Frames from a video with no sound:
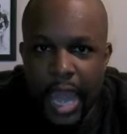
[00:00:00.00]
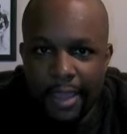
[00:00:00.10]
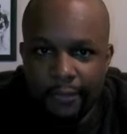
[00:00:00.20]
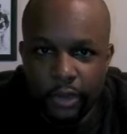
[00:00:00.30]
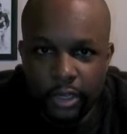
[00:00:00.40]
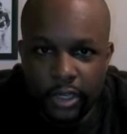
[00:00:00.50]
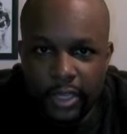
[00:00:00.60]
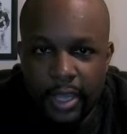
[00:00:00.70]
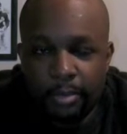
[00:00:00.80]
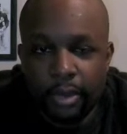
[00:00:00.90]
I voted
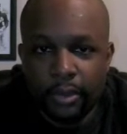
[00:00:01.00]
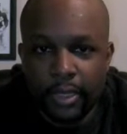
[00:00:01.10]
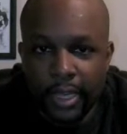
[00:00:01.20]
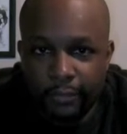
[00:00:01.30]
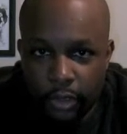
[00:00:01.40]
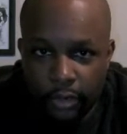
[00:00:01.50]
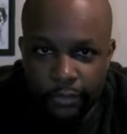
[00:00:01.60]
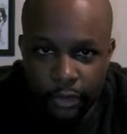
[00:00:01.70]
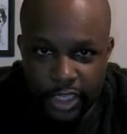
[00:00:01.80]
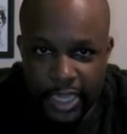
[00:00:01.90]
in that poll, and I
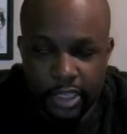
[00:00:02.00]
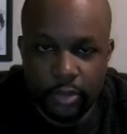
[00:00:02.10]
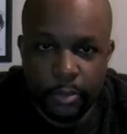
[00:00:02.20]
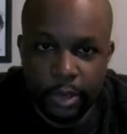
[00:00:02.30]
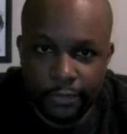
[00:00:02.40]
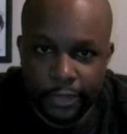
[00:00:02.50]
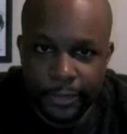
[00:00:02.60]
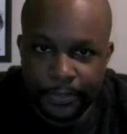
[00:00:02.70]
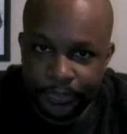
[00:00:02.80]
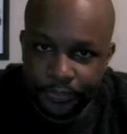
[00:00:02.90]
voted for Daniel
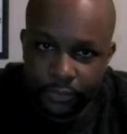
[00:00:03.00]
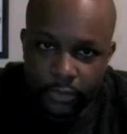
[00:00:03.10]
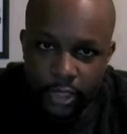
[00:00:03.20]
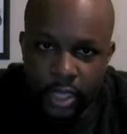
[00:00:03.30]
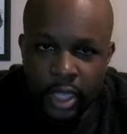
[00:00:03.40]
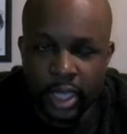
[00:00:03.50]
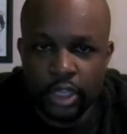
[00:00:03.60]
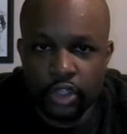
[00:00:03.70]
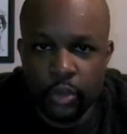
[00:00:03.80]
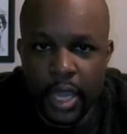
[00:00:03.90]
Murphy, and
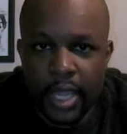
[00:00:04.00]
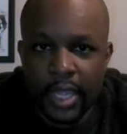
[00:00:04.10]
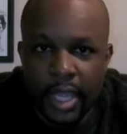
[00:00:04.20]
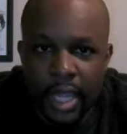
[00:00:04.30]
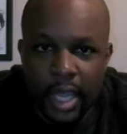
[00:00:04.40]
here's why.